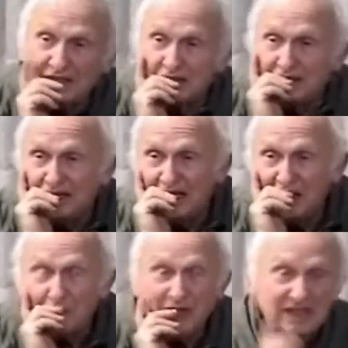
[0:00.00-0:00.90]
The
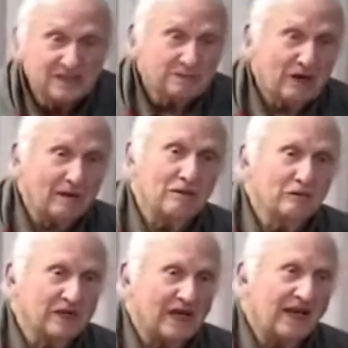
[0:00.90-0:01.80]
biggest problem
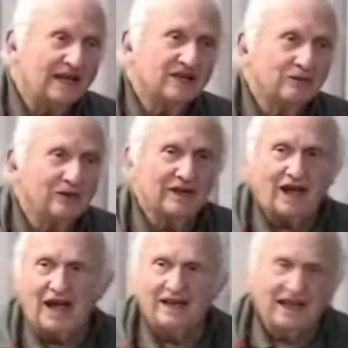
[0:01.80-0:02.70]
we had is we're at a
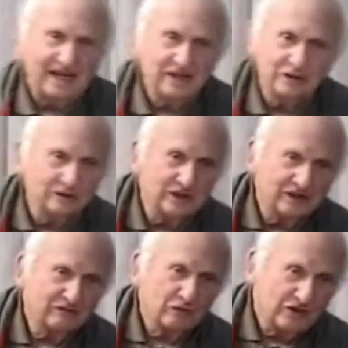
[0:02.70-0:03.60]
high latitude here,
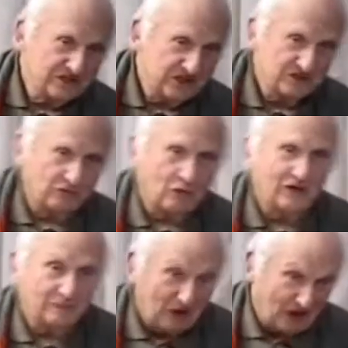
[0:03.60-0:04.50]

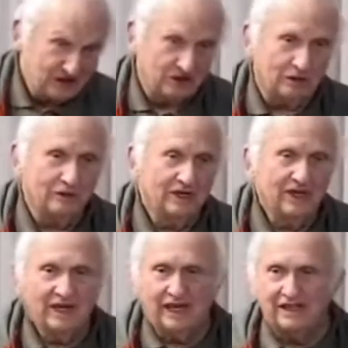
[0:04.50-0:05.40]
4640 Moscow,
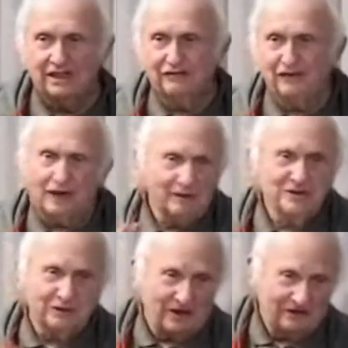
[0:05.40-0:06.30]
and the
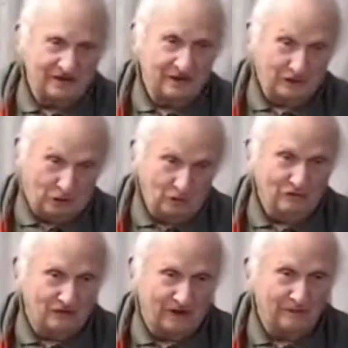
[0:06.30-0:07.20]
farmers around here, local
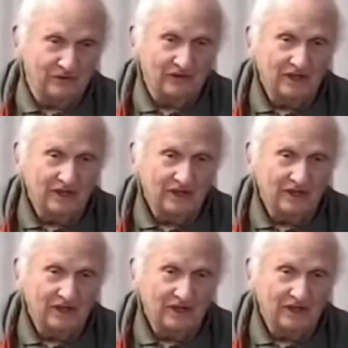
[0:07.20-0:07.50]
farmers,